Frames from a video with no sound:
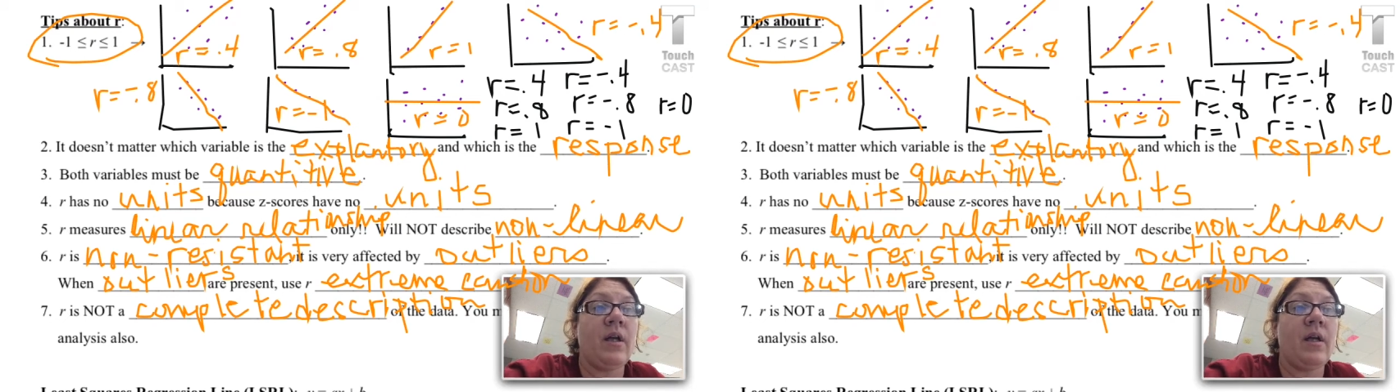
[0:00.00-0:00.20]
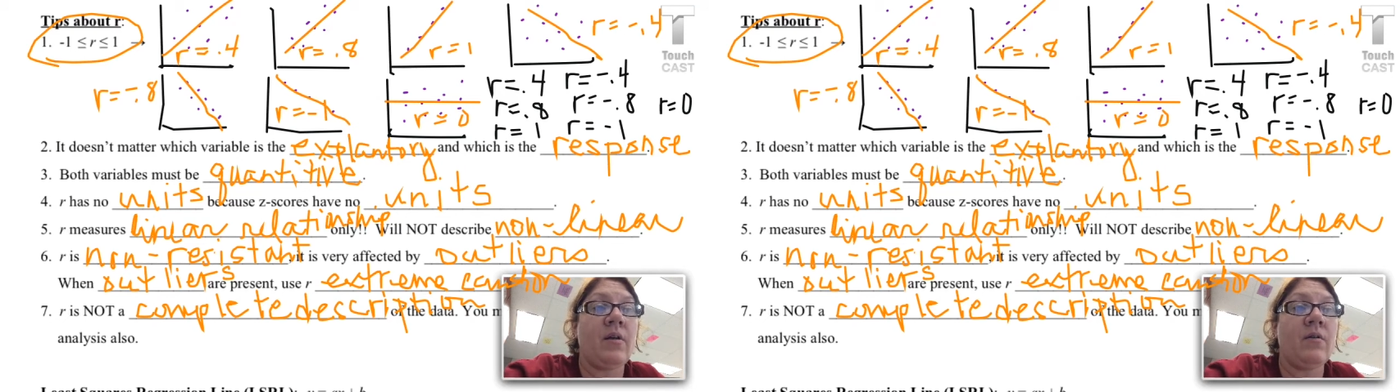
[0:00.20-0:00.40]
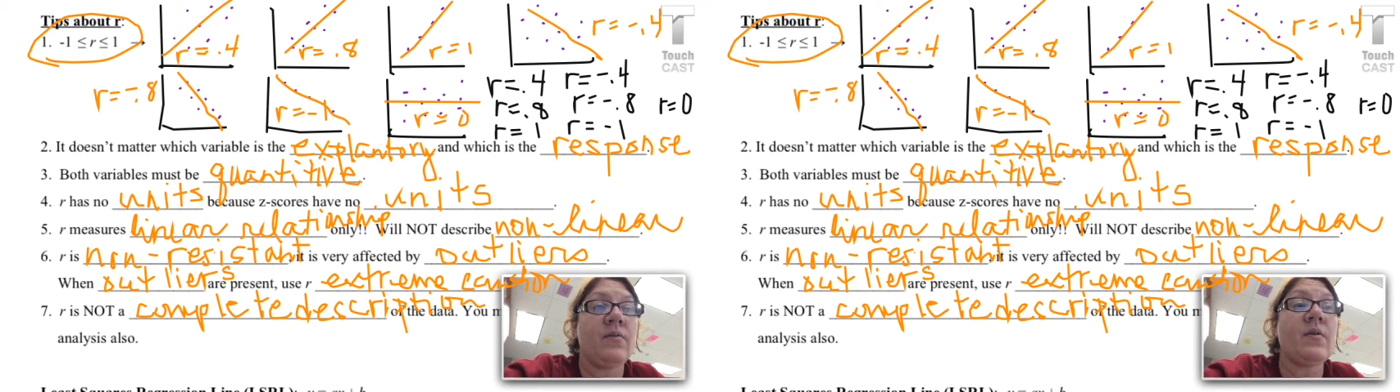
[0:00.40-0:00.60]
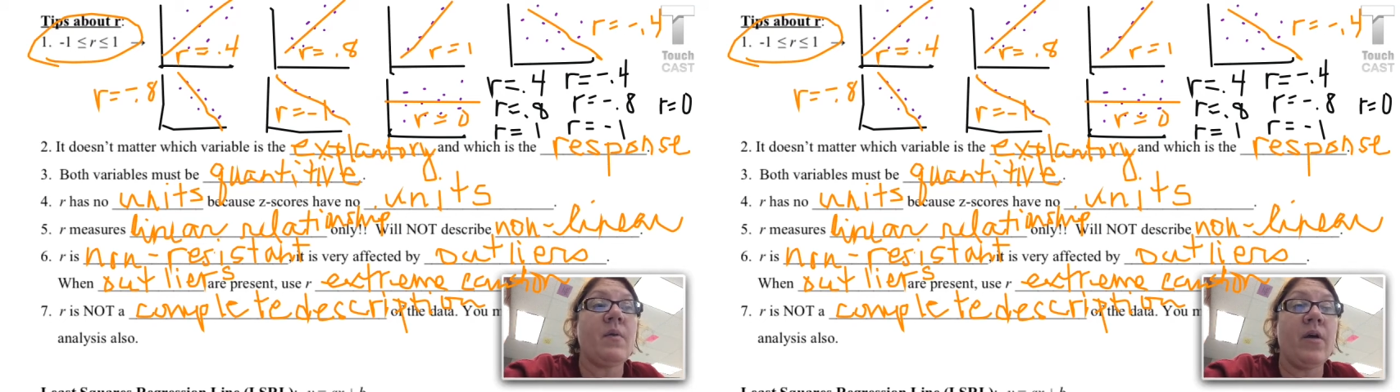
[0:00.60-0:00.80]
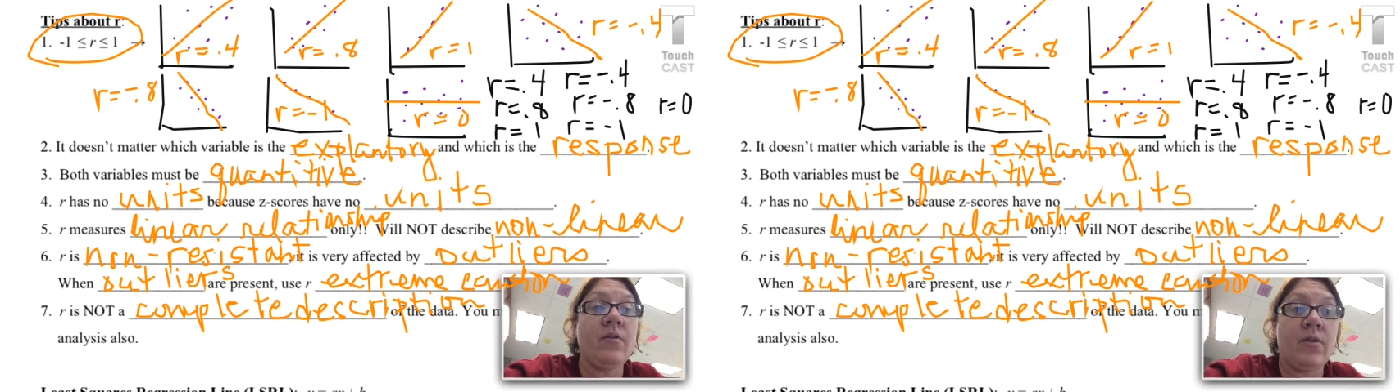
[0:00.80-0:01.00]
and
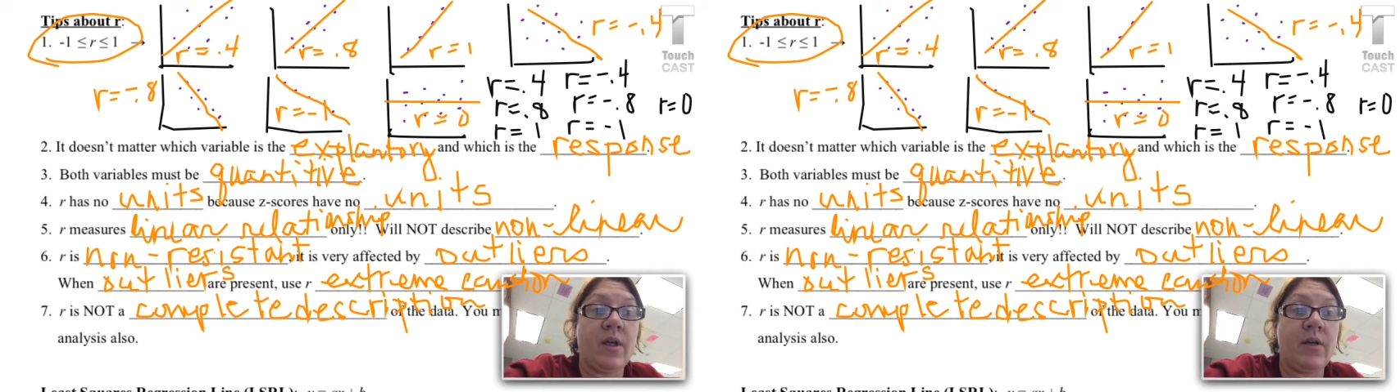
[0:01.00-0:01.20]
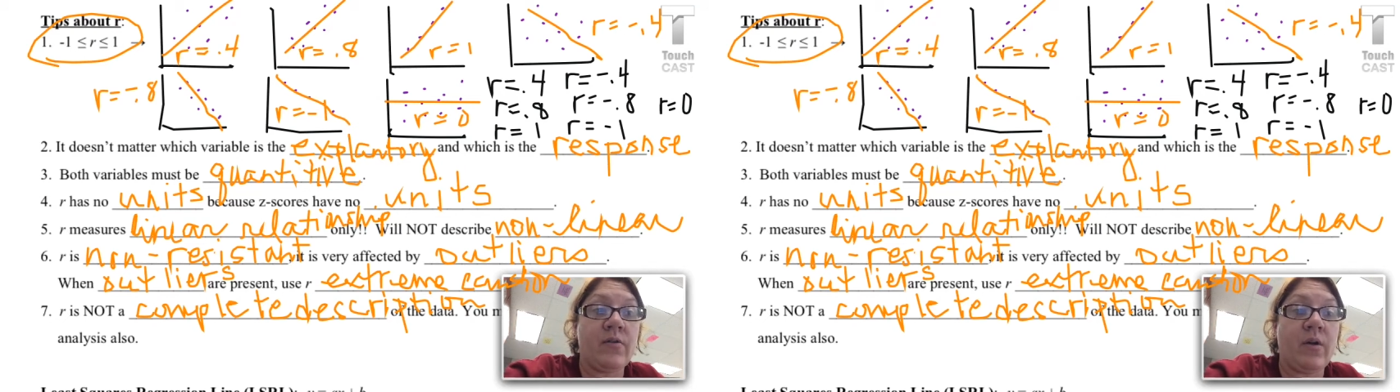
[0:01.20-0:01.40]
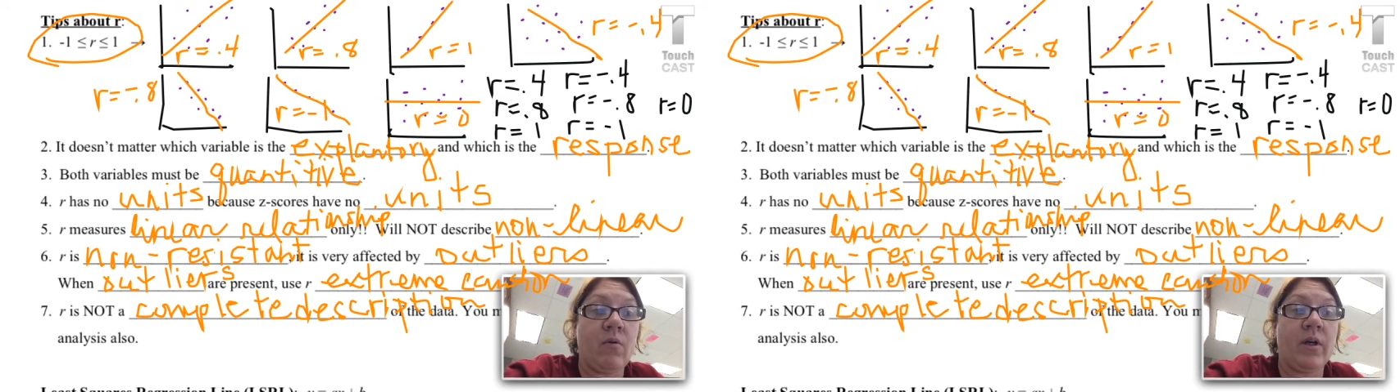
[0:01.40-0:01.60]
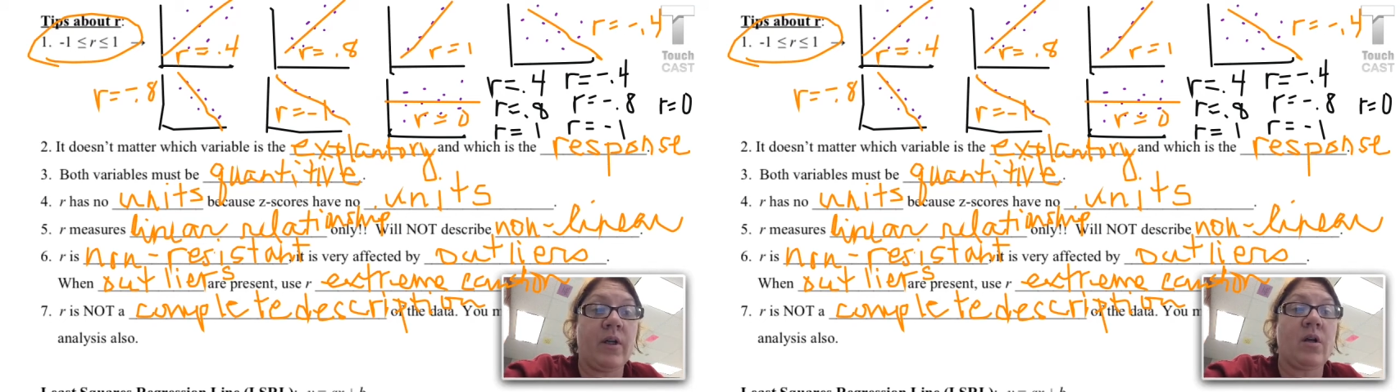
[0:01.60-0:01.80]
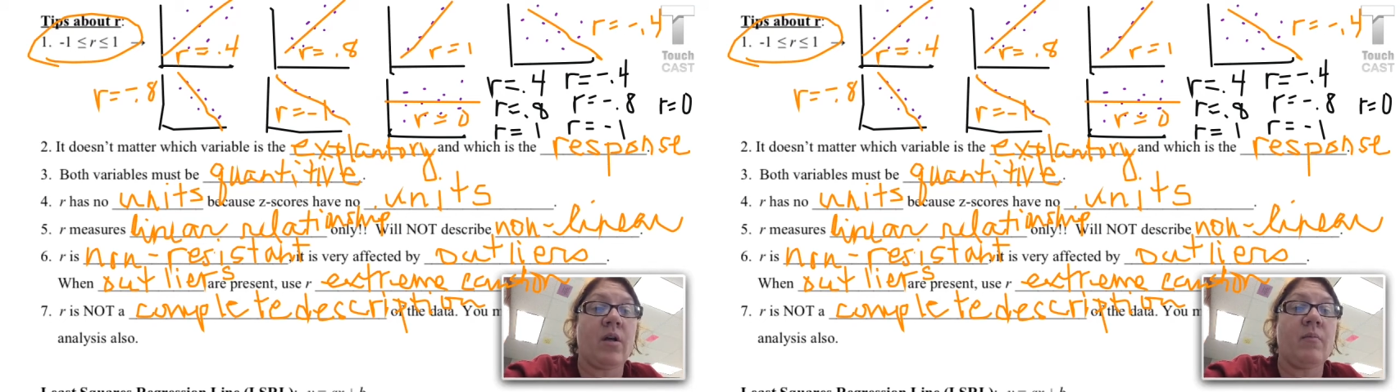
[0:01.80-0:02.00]
some other things that we're
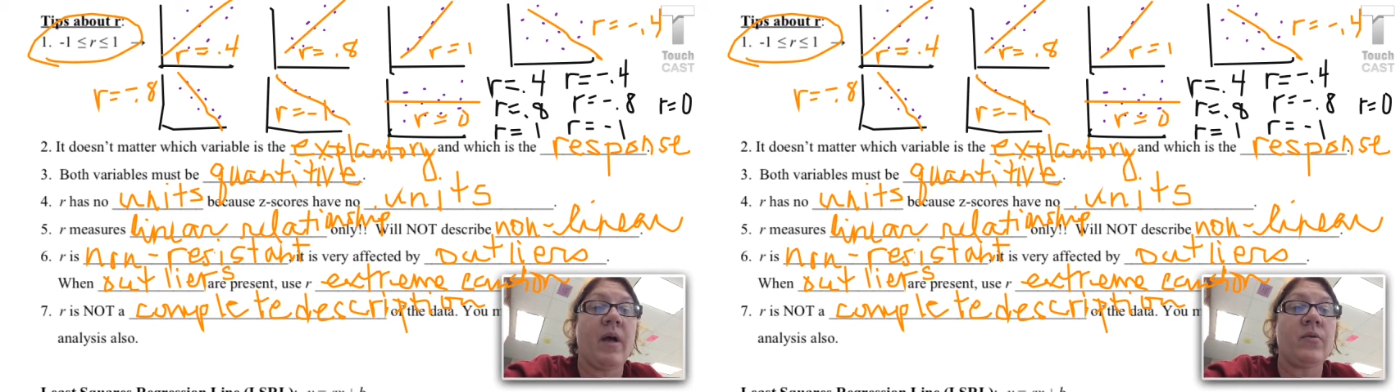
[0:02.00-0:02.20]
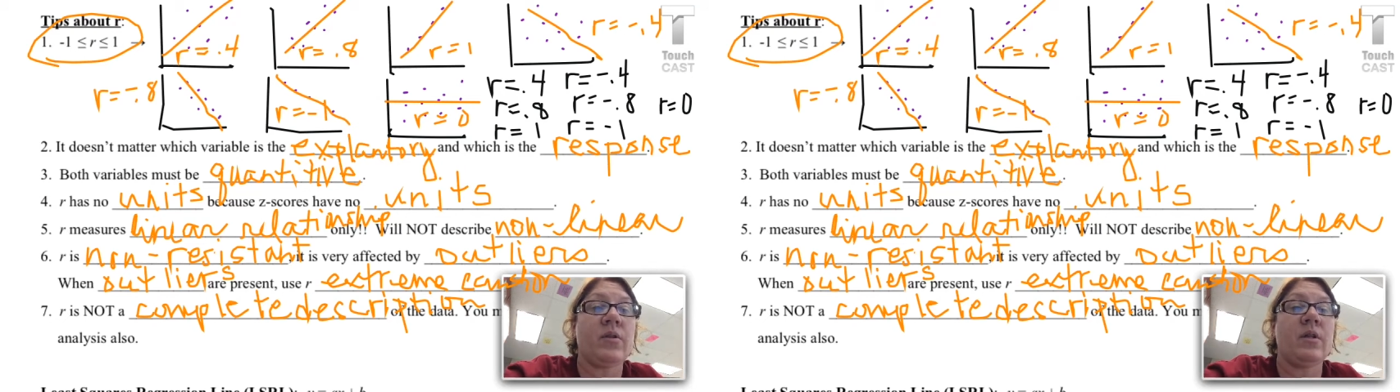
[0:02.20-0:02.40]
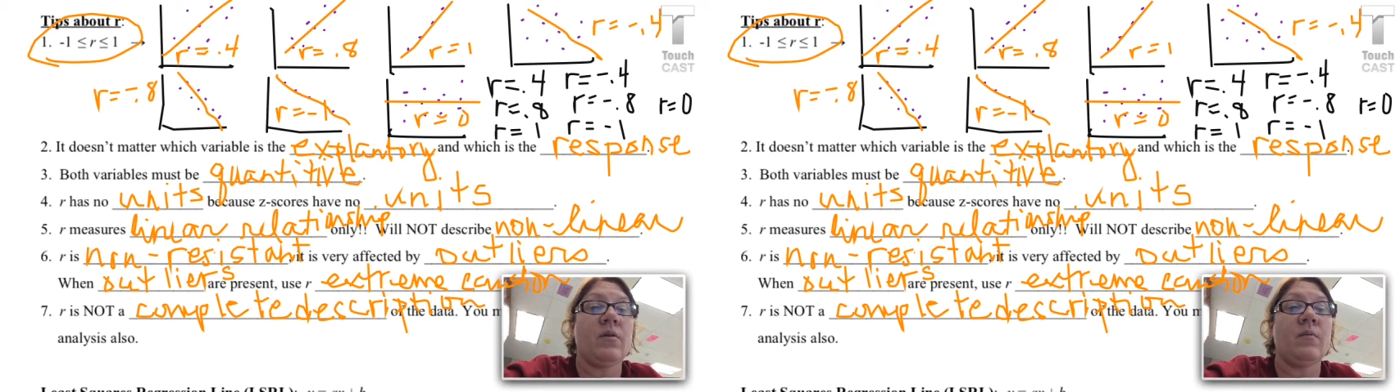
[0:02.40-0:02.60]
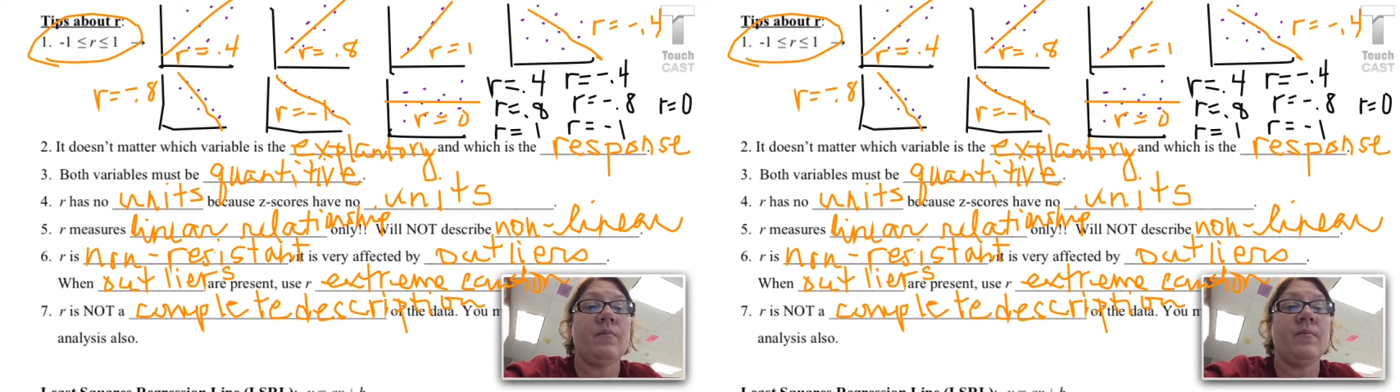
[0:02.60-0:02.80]
going to talk about still.